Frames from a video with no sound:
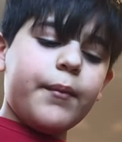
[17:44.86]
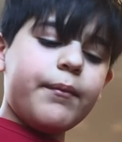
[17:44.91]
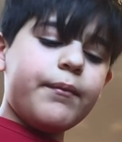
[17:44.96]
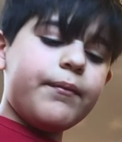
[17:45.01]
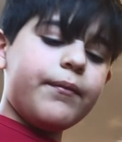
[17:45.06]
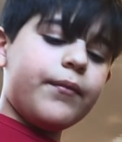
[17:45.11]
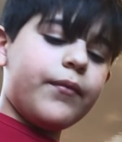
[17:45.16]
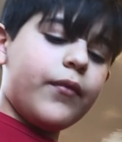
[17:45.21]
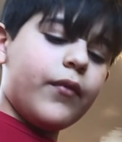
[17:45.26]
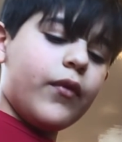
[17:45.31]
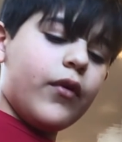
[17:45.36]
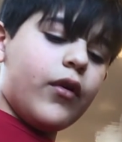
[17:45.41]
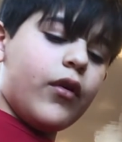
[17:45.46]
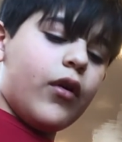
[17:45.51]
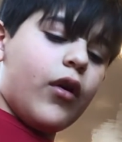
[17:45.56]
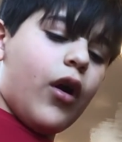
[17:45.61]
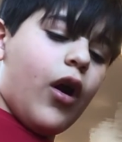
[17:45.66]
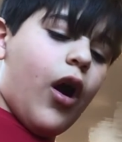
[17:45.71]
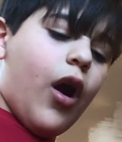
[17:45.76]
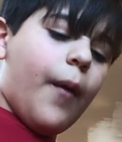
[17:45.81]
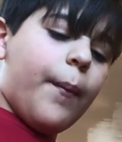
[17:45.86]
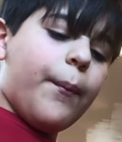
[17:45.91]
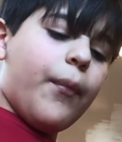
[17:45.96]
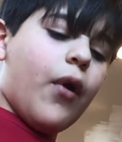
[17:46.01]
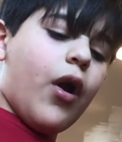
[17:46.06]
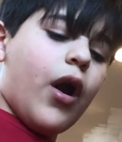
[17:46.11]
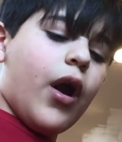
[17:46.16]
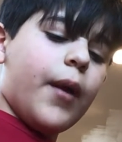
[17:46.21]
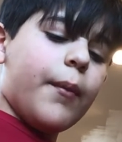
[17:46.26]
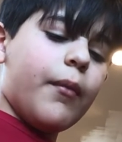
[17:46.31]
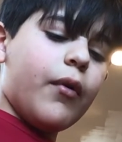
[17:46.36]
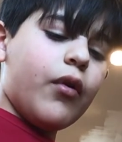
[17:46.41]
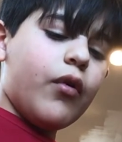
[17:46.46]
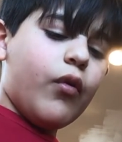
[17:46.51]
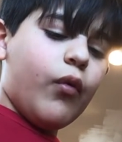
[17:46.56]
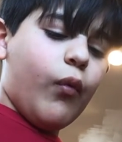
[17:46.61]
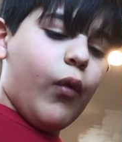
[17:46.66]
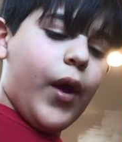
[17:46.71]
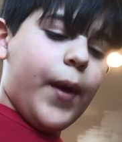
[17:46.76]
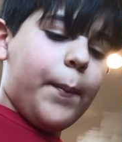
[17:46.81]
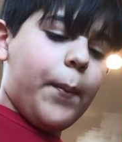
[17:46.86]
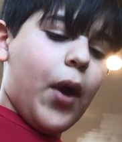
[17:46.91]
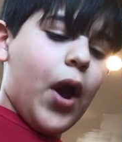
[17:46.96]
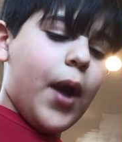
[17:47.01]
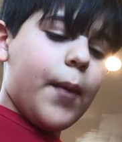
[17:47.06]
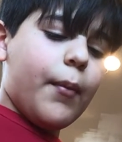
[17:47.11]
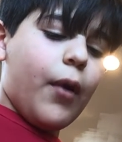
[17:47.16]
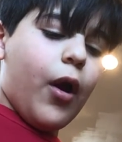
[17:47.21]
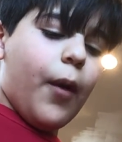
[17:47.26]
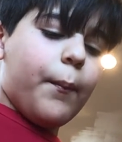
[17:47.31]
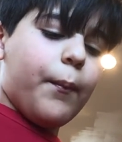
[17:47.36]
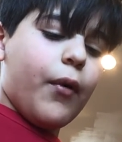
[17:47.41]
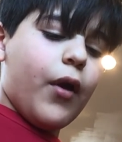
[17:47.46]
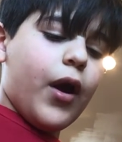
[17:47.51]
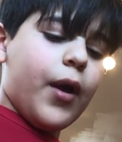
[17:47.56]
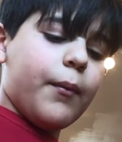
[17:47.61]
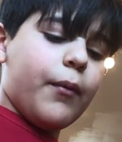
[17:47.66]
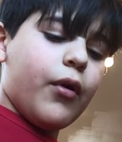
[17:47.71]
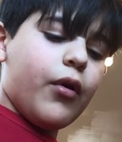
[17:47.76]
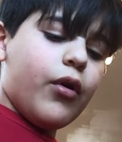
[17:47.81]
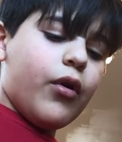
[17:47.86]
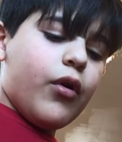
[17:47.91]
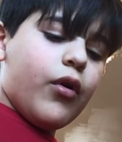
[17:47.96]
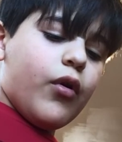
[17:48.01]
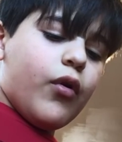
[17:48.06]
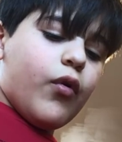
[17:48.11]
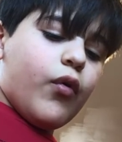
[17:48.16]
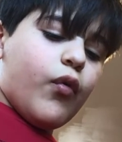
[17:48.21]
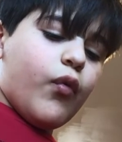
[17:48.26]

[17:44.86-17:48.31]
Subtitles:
prime, up prime, right prime, up prime,